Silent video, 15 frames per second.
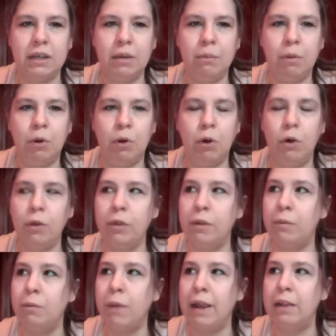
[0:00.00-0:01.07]
Pull
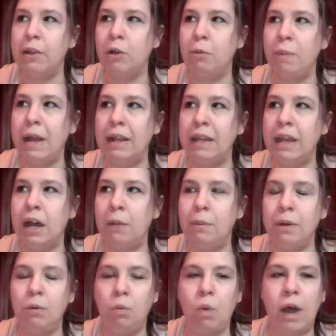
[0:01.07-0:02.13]
the right low belly up
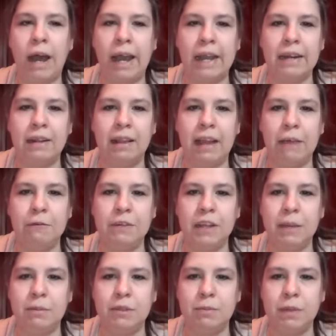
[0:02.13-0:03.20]
and wide, left
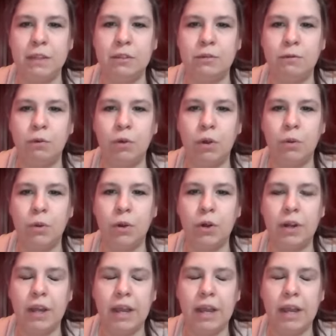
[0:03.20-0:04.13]
hip spins forward,